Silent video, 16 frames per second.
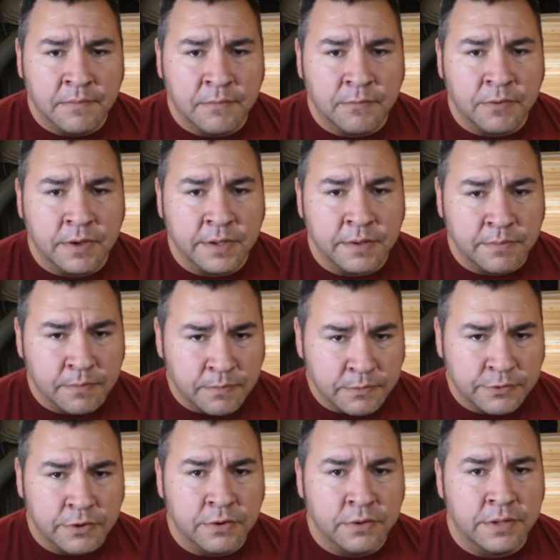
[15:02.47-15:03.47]
We
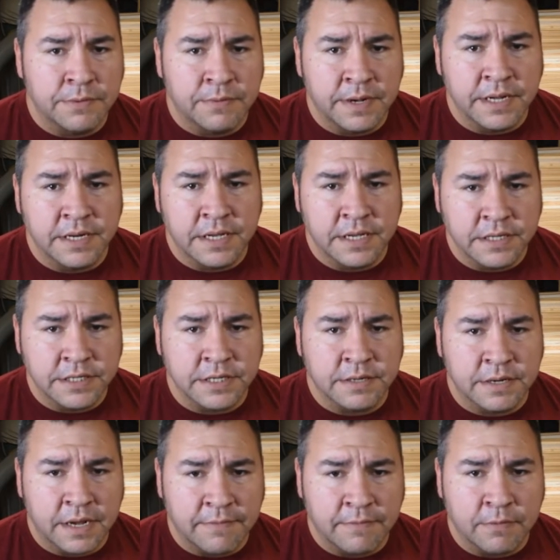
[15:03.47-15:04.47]
truly read each
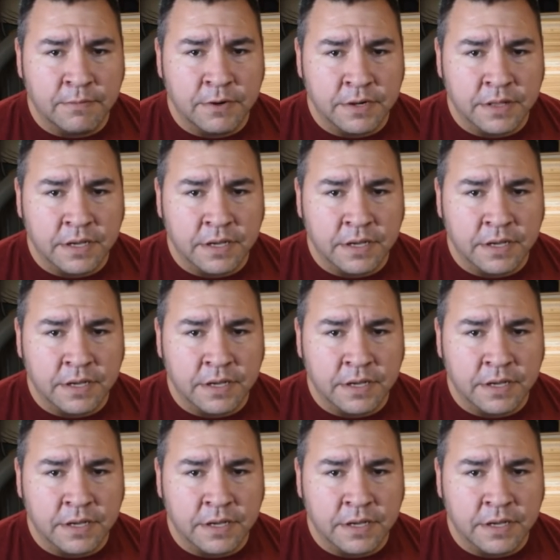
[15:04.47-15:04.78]
and every one of